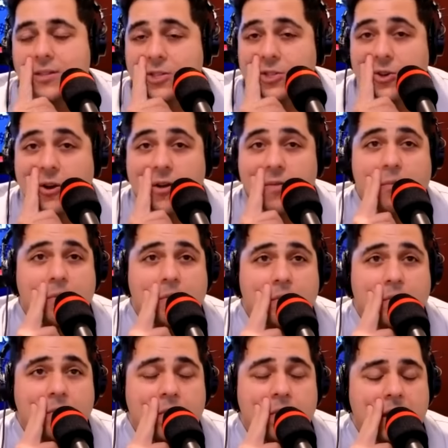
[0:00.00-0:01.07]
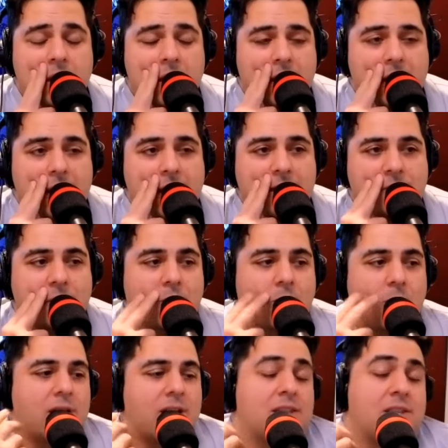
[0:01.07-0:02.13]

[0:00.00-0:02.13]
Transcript: Jordan, he's been one